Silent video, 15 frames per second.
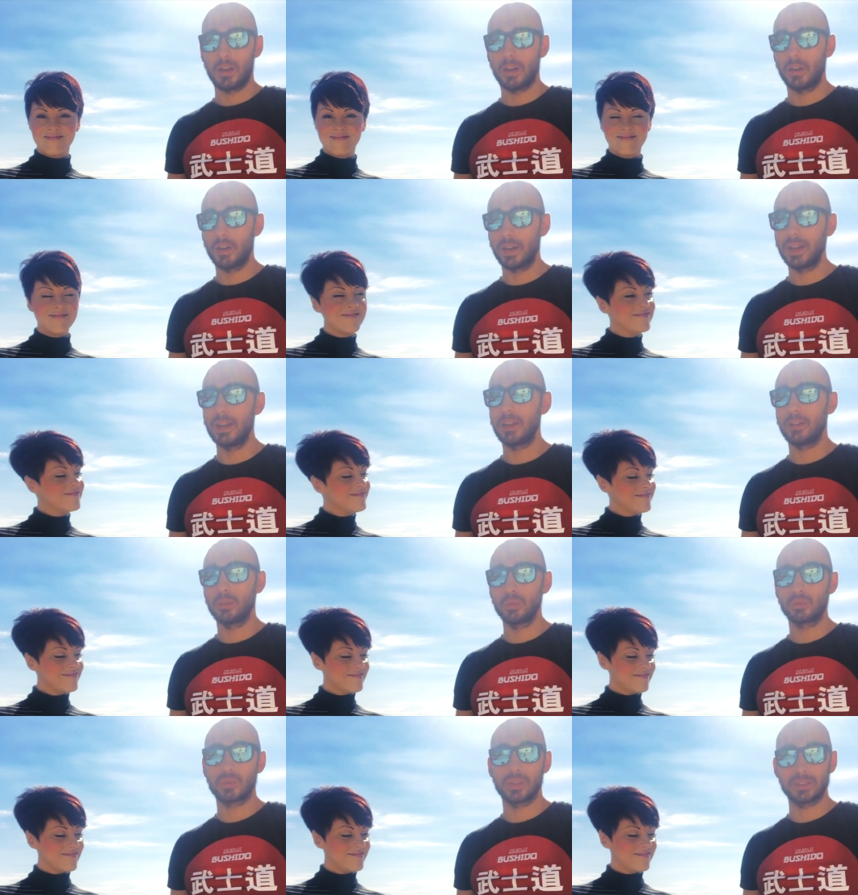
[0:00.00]
Speaker 1: really
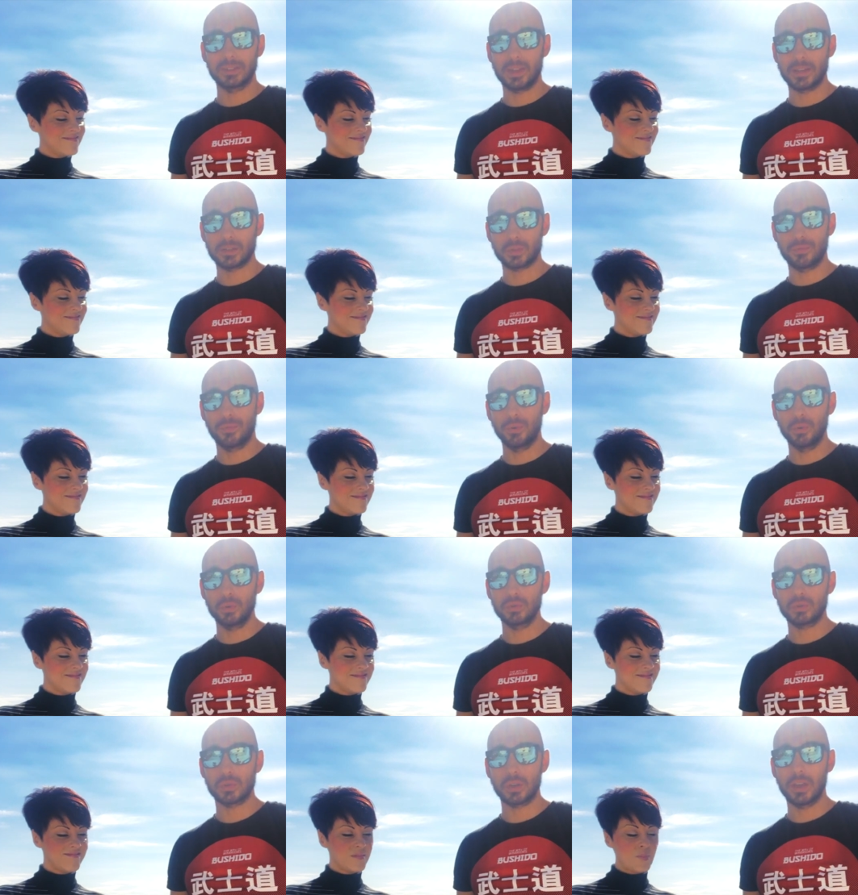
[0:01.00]
nutrient dense
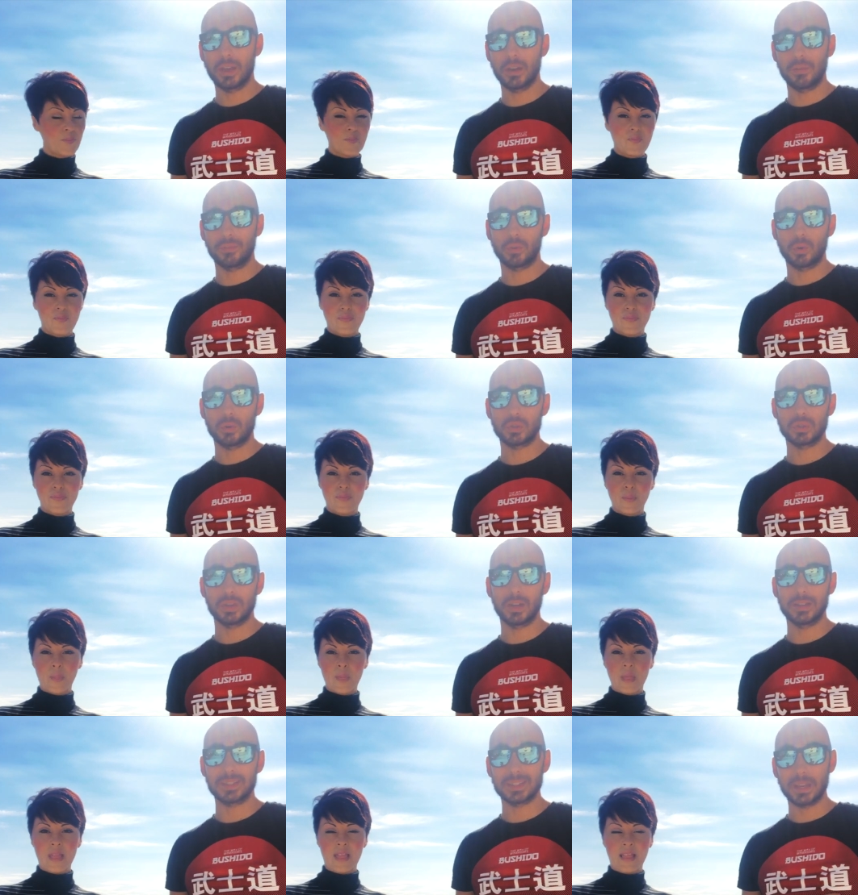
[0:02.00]
foods and of course
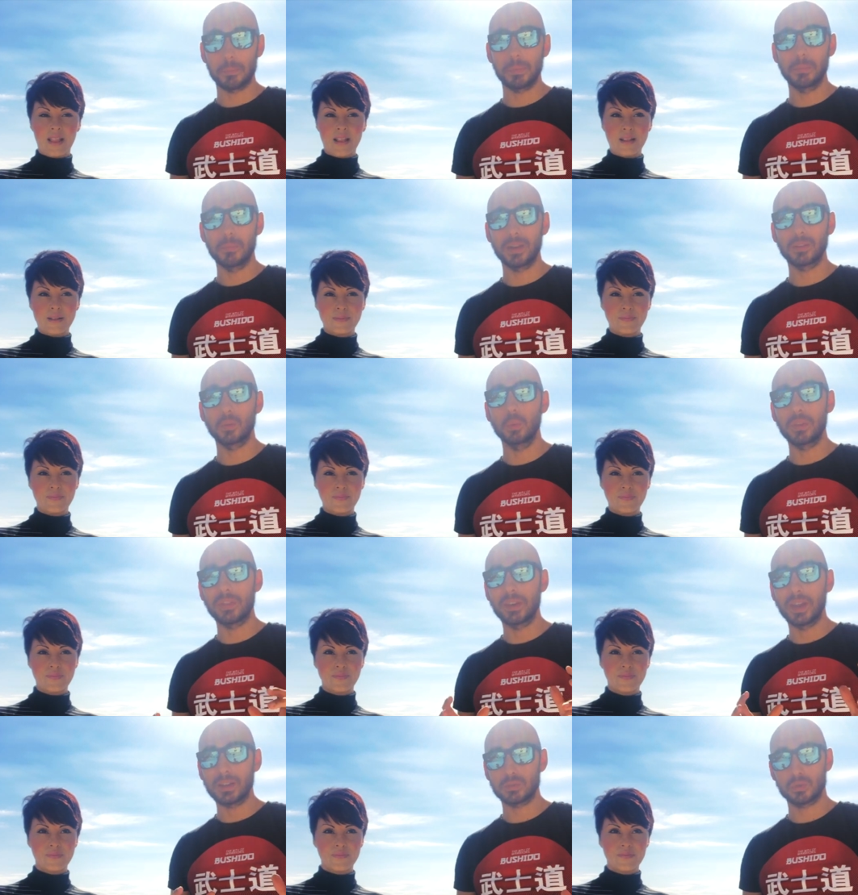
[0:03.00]
supplement with
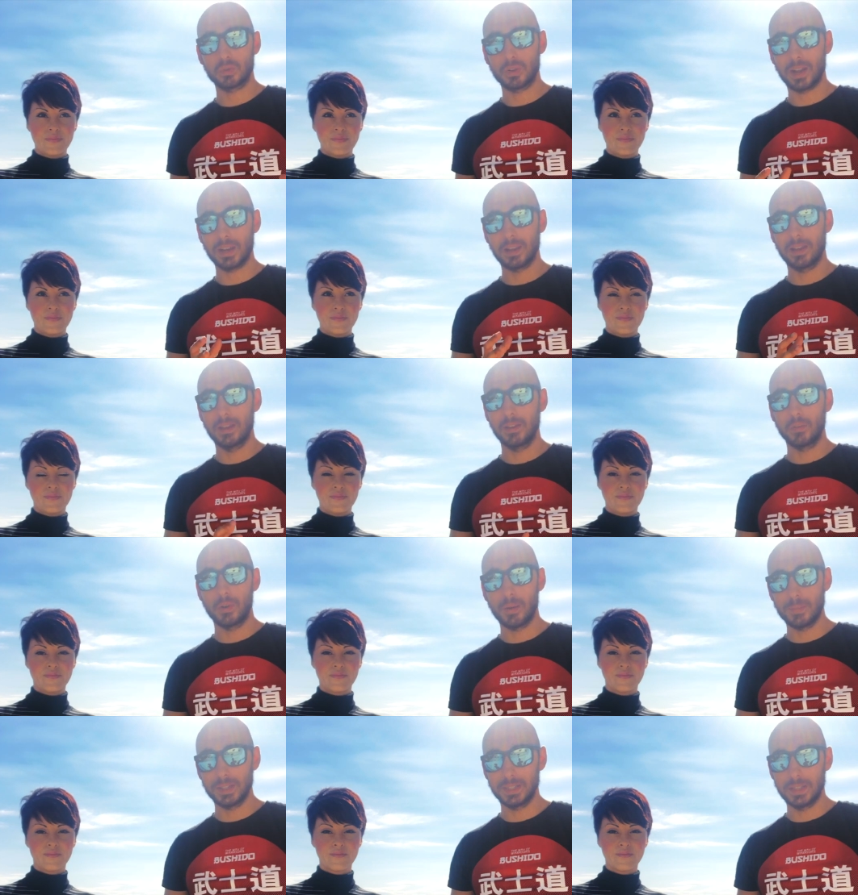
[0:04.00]
natural
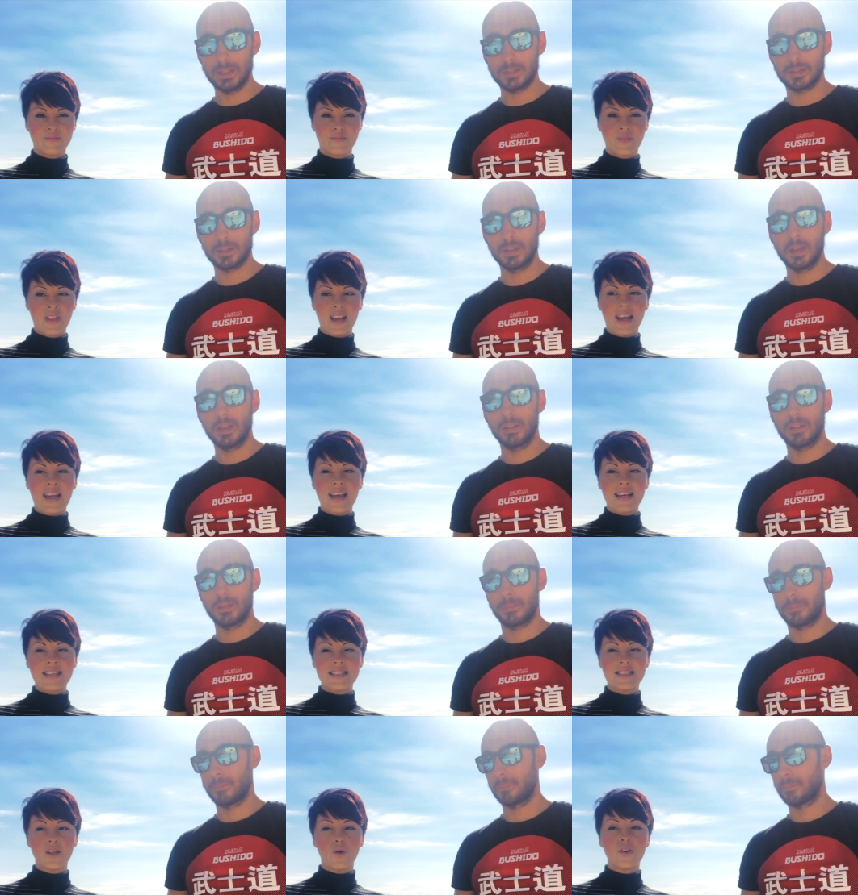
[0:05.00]
remedies
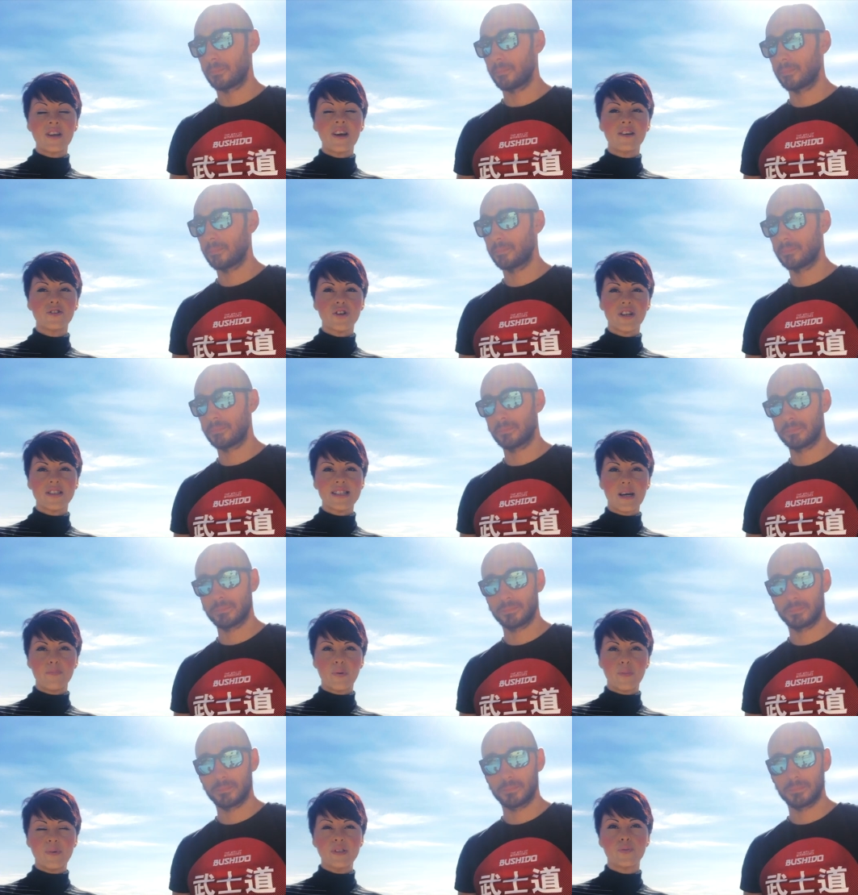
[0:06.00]
Speaker 2: so natural
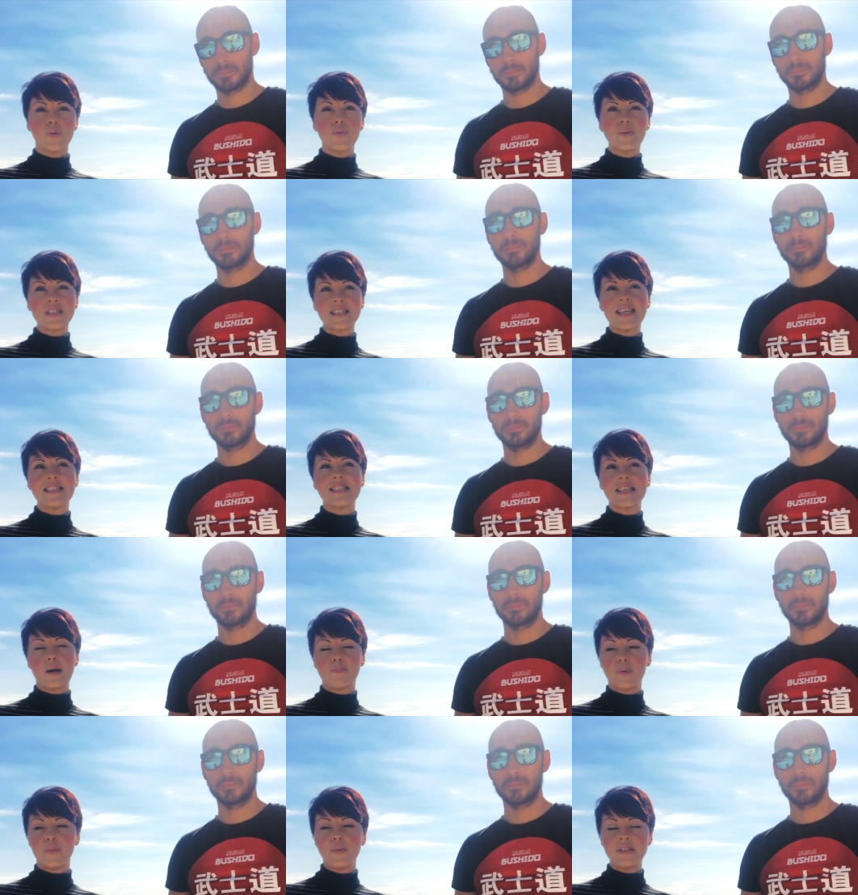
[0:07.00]
supplements. When we say
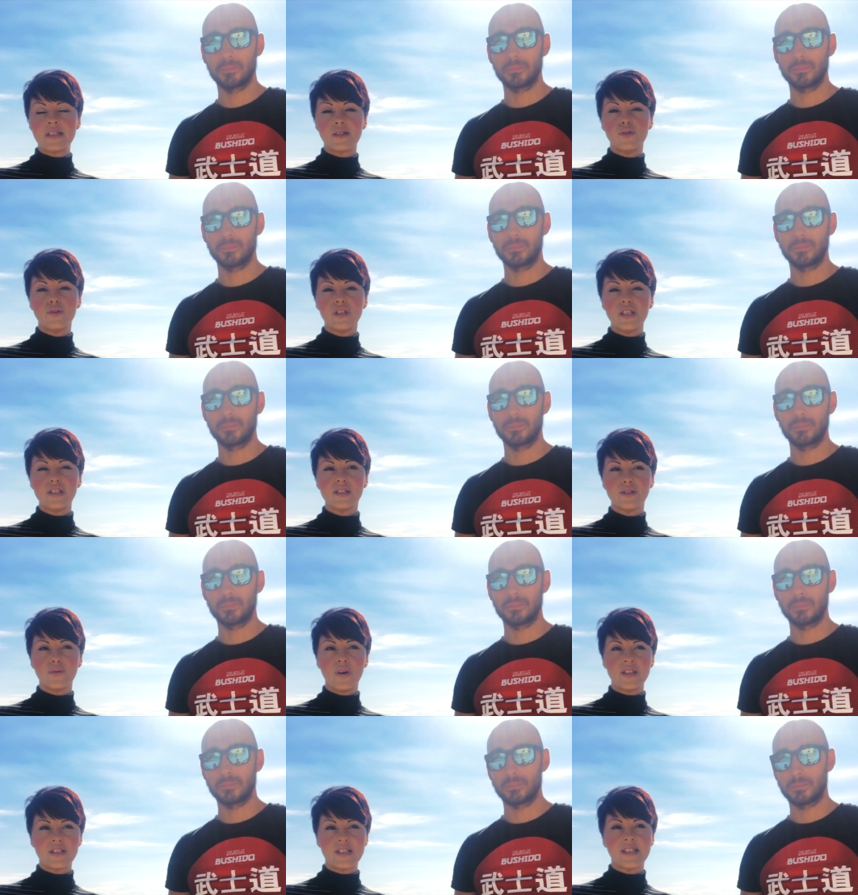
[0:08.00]
supplements, you need
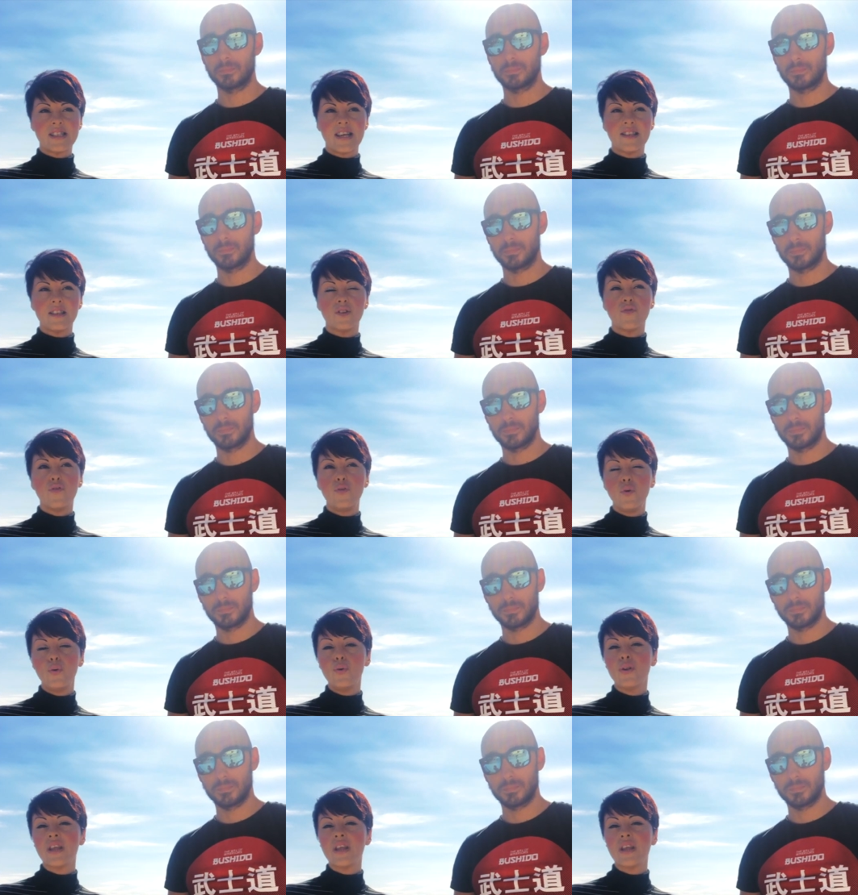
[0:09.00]
to understand that food